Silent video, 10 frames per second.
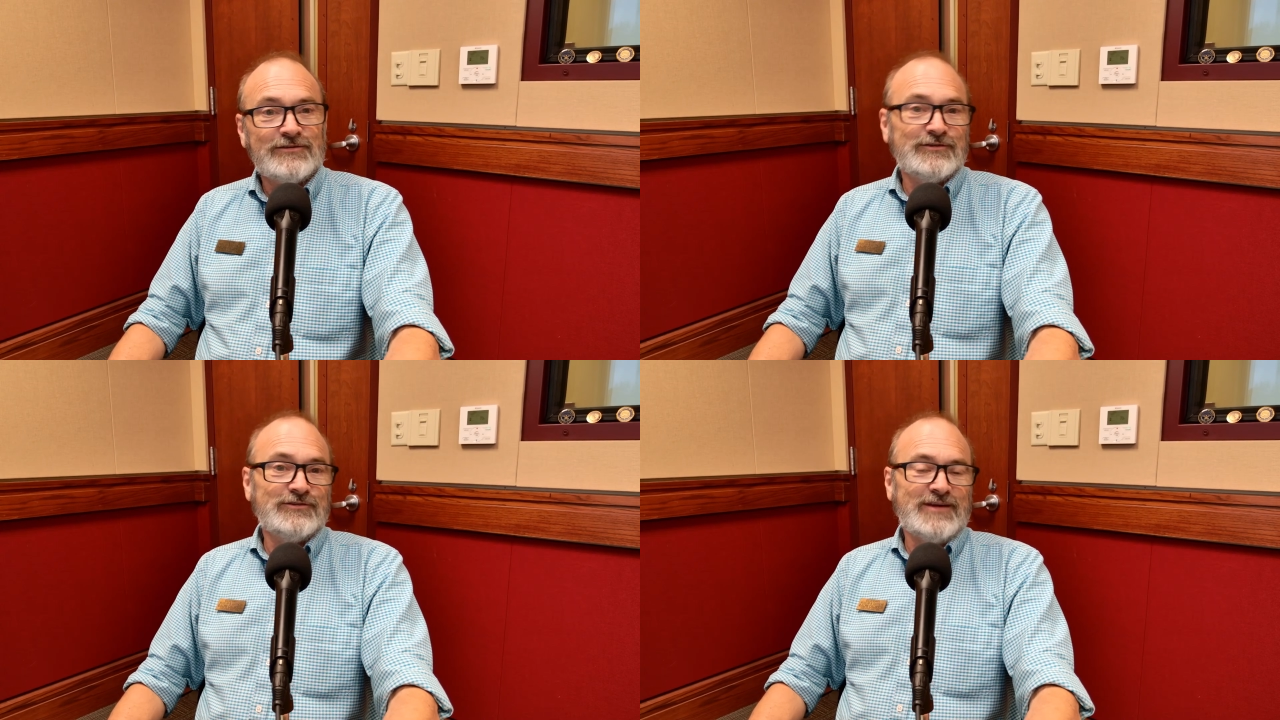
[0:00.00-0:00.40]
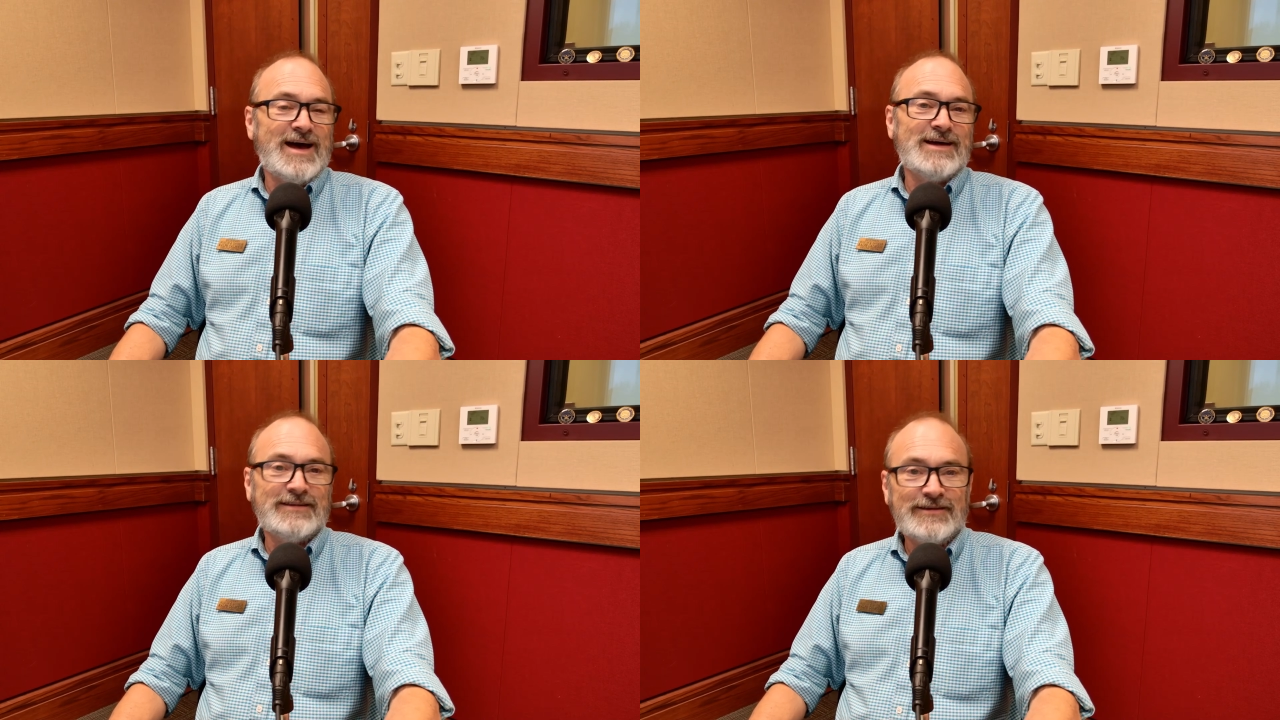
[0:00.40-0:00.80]

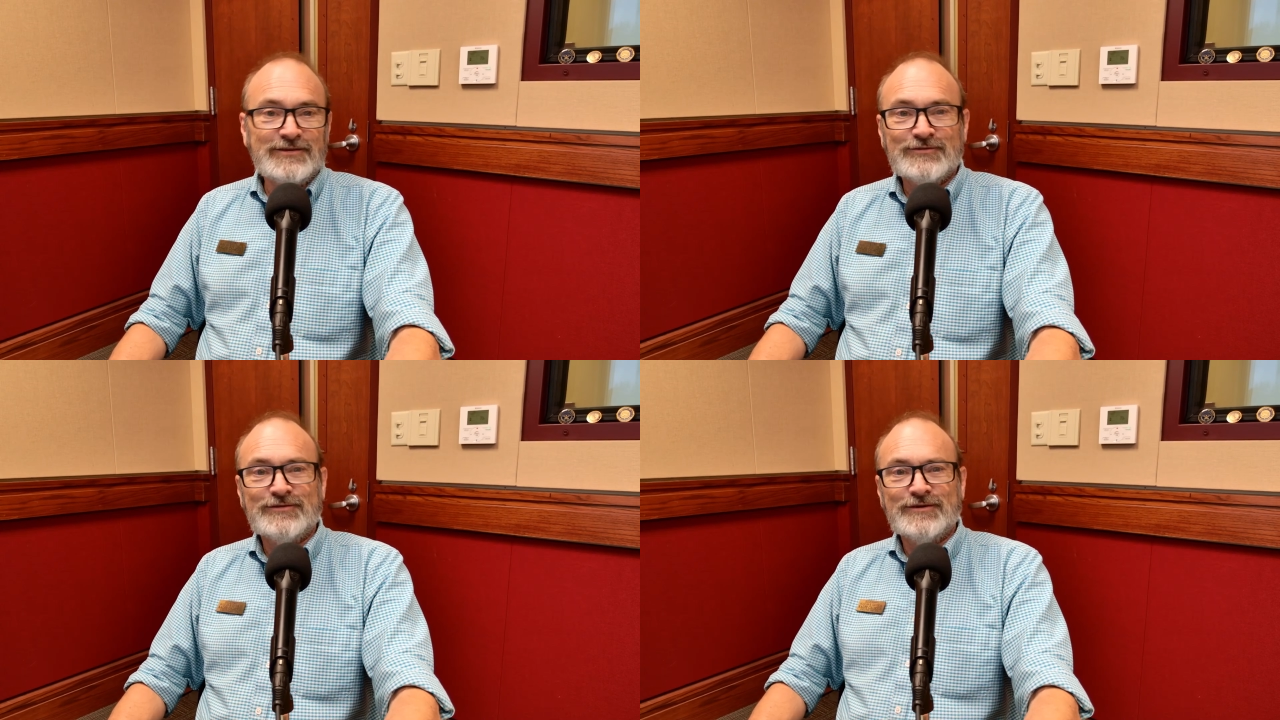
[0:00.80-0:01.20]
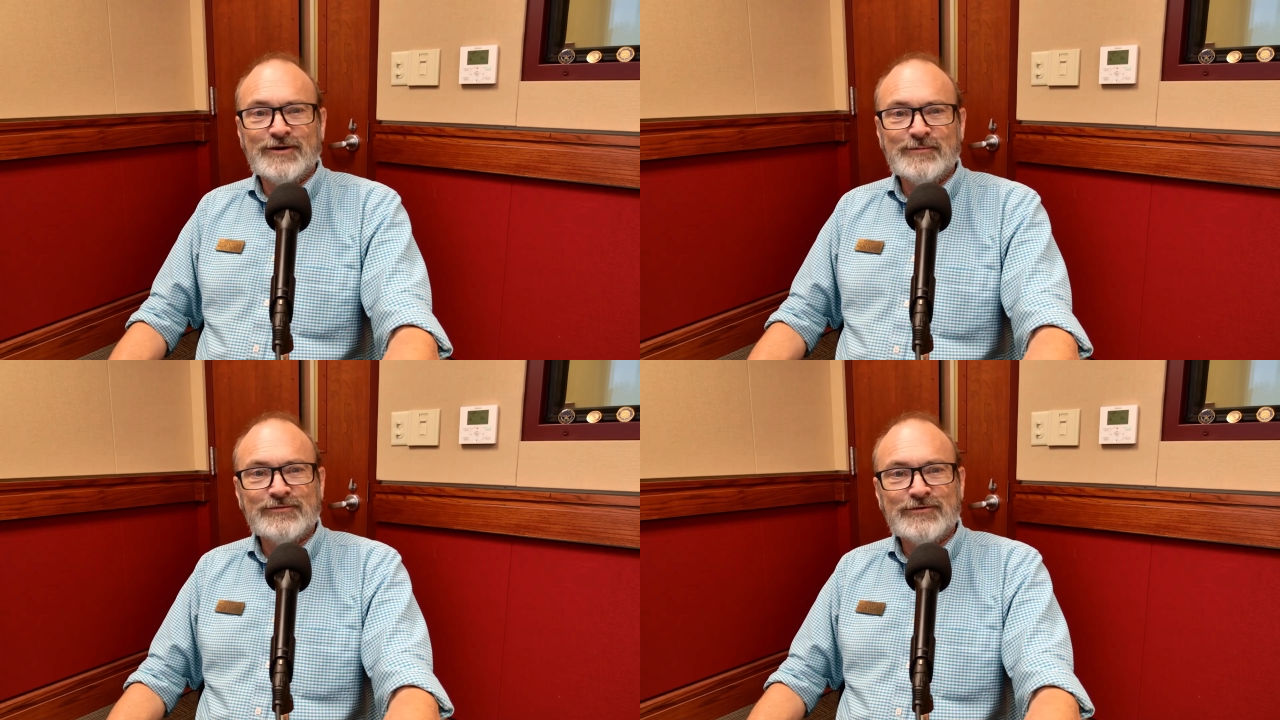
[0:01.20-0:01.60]
societies,
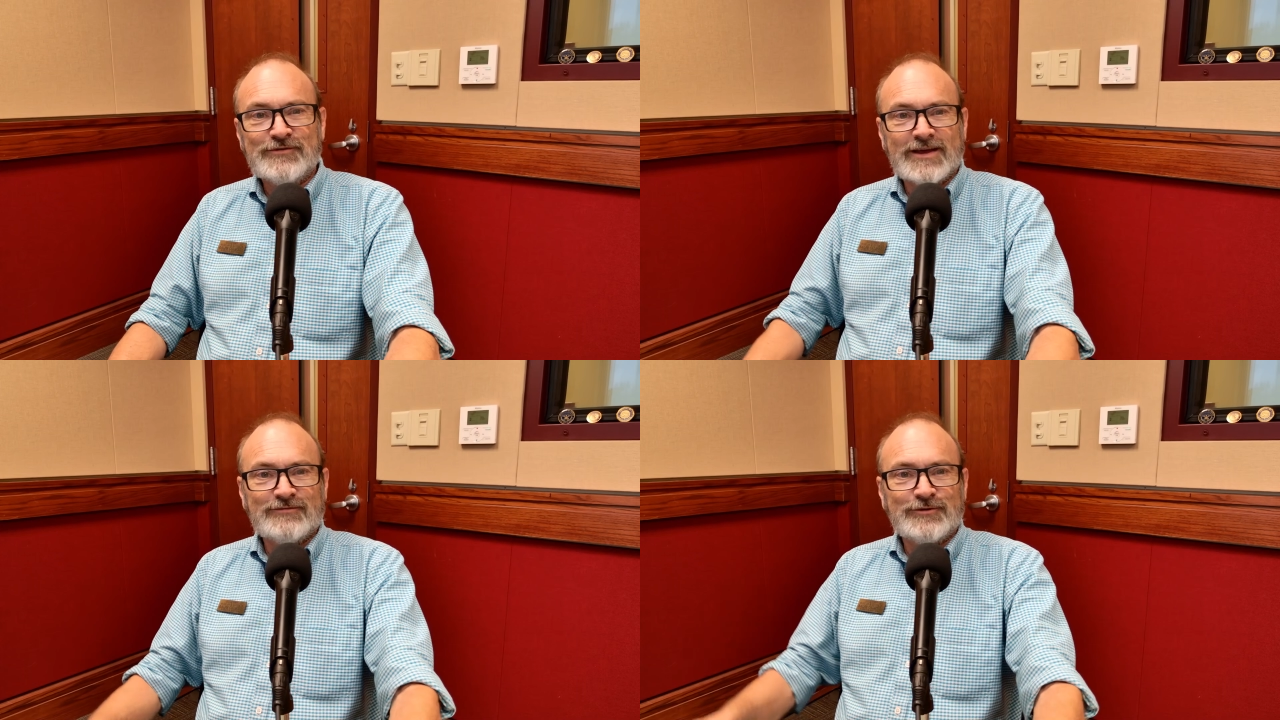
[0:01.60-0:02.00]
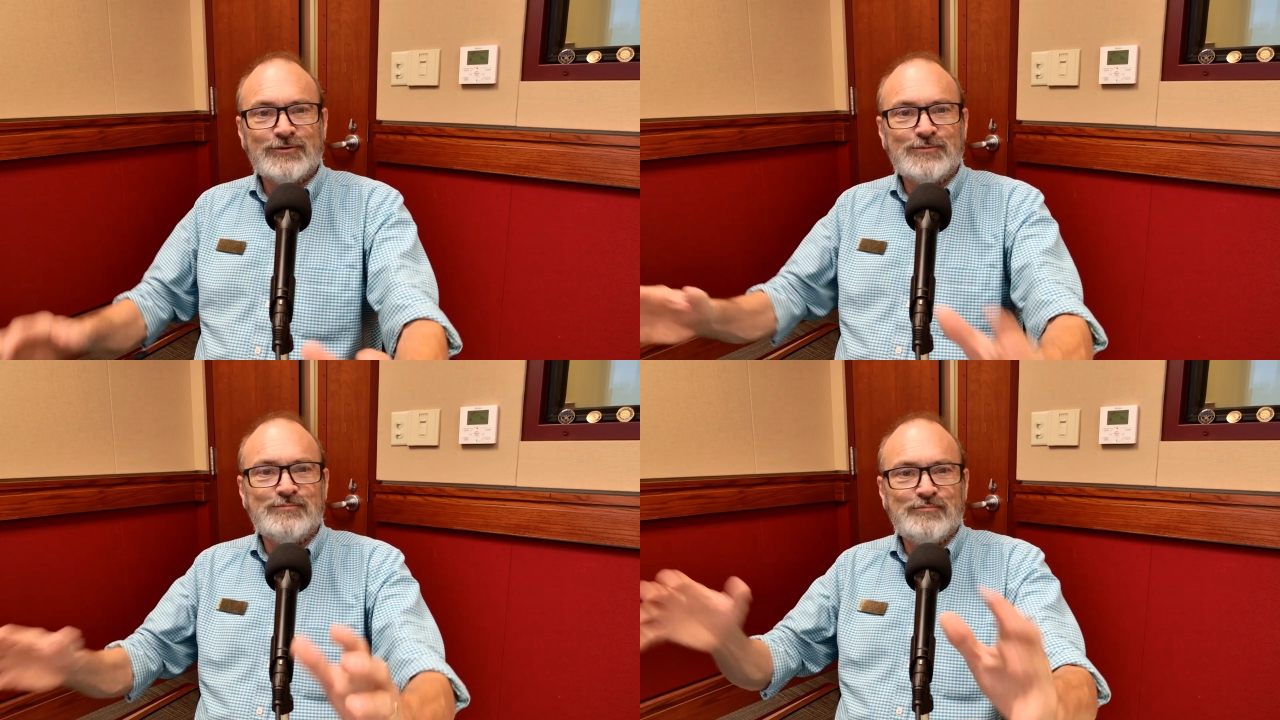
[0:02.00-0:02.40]
so it's kind of a
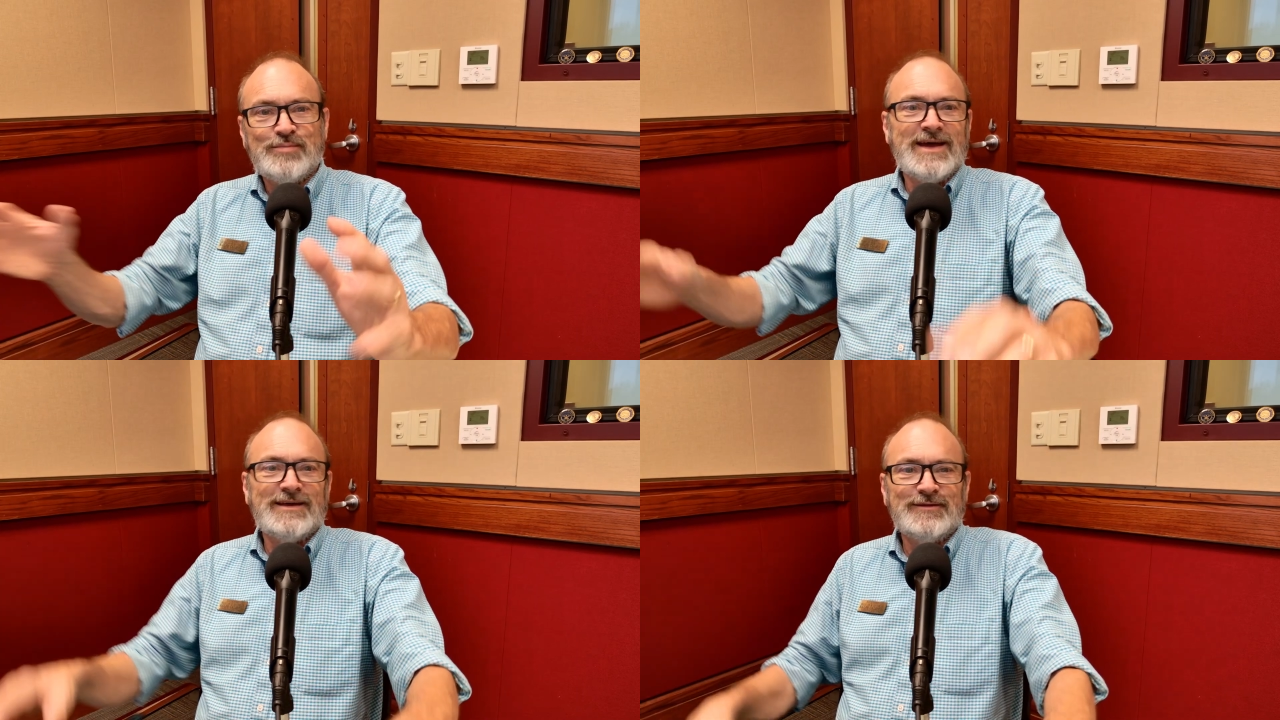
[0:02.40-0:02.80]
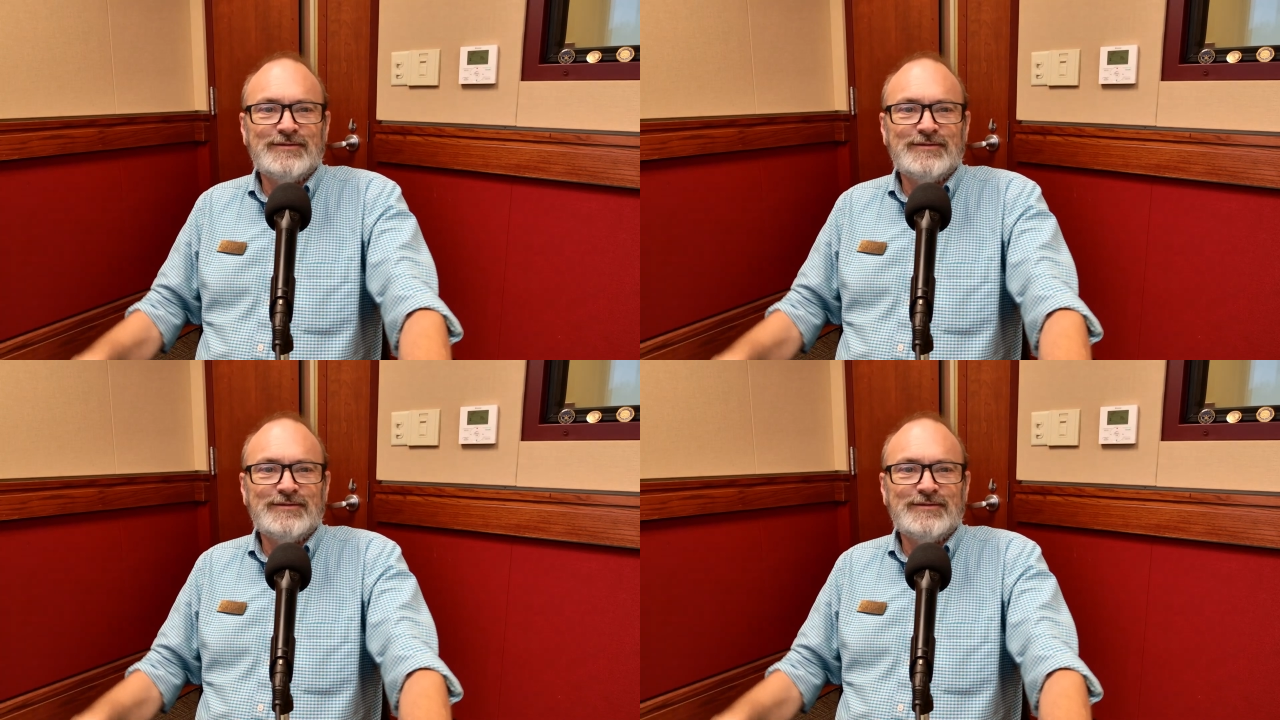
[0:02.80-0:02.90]
little pet